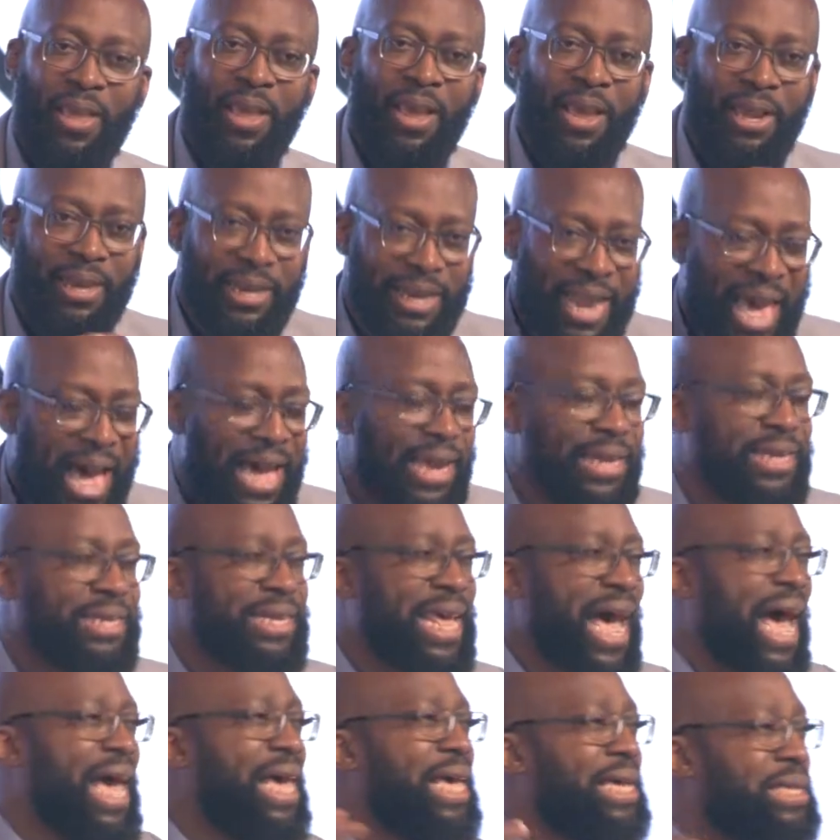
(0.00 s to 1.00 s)
Now,
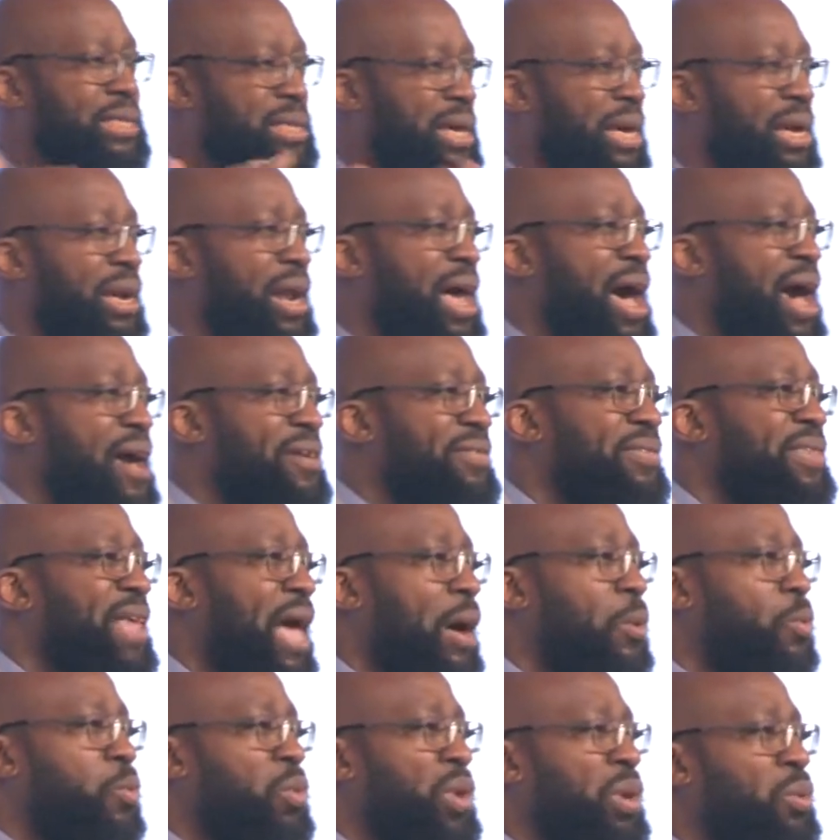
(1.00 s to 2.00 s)
that is a life
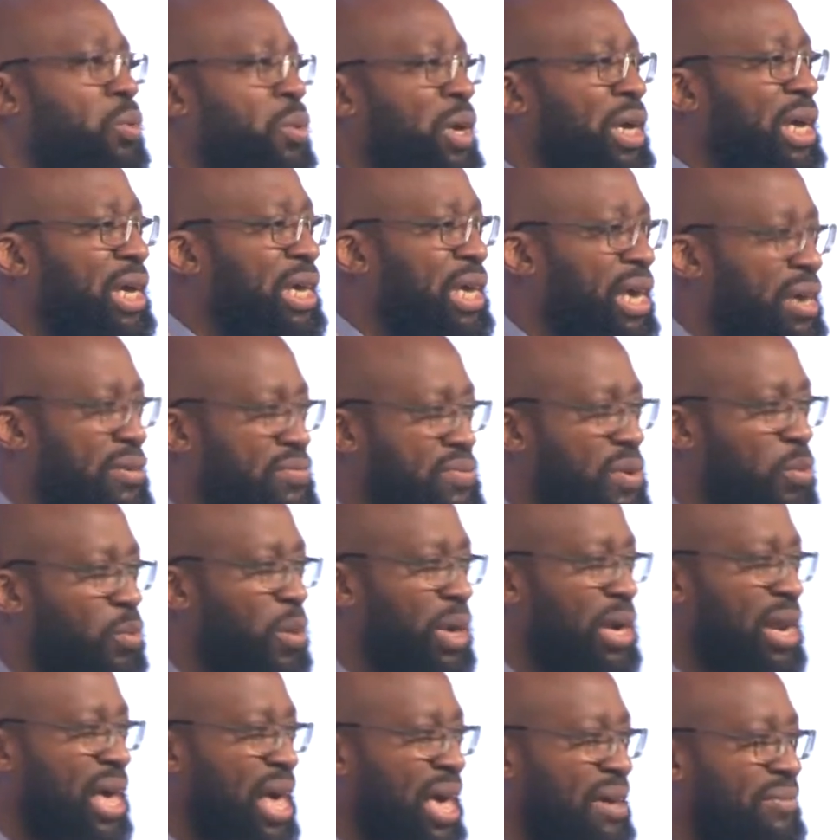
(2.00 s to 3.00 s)
that we were given
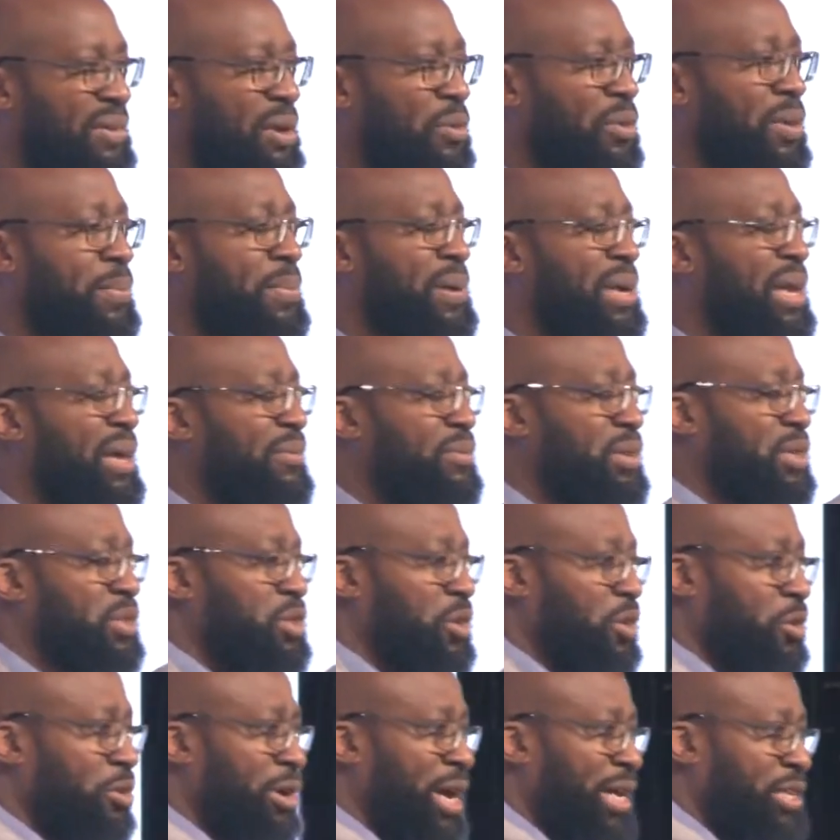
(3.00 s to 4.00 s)
whenever we believed into
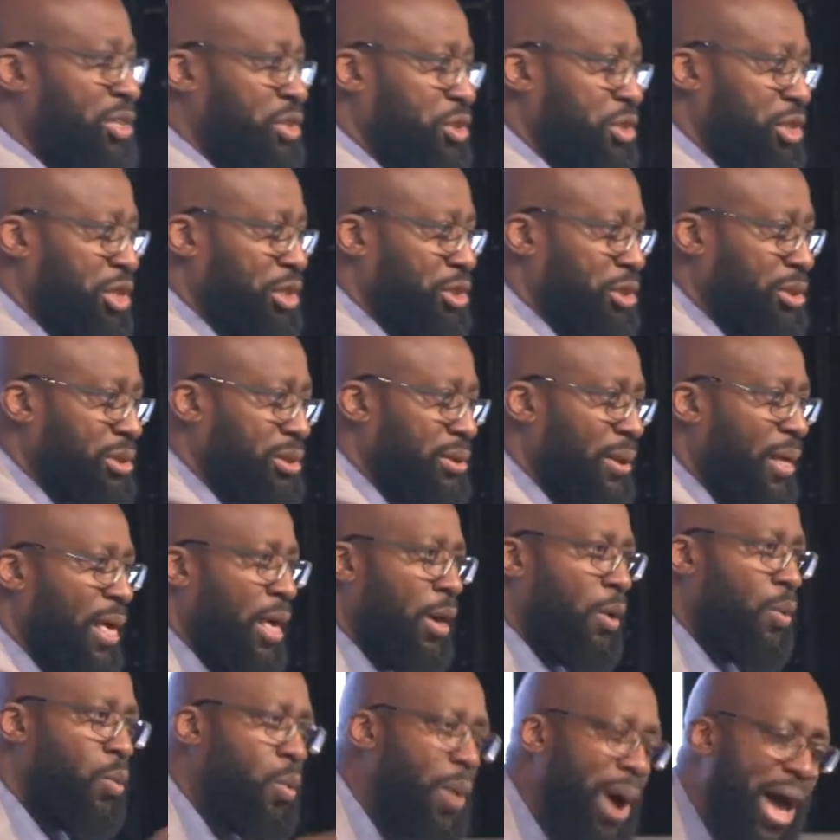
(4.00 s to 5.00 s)
Christ Jesus.
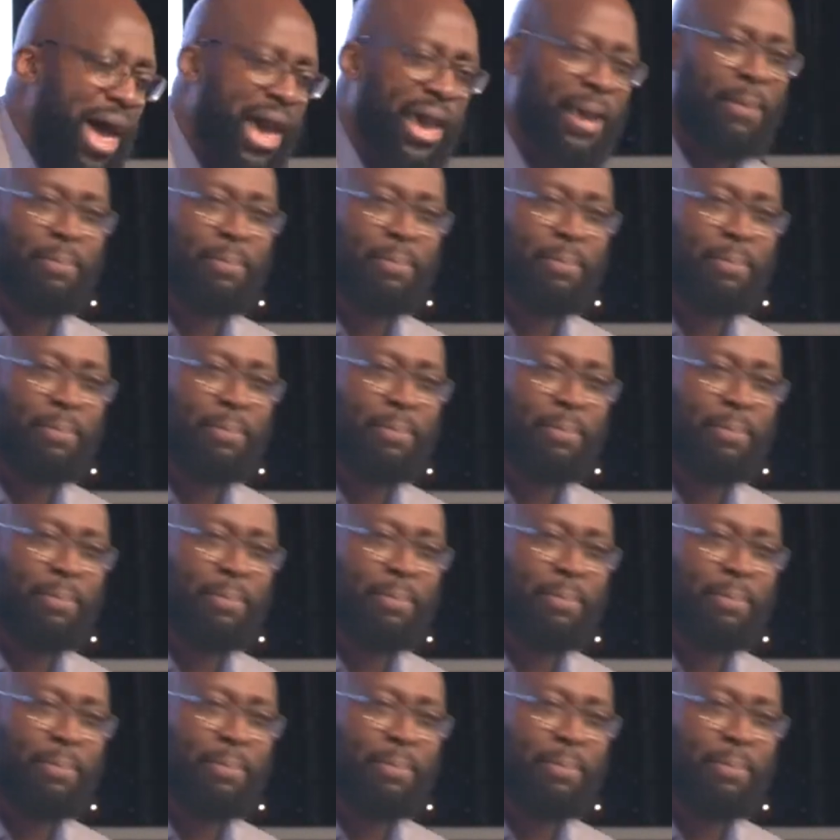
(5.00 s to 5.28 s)
Why?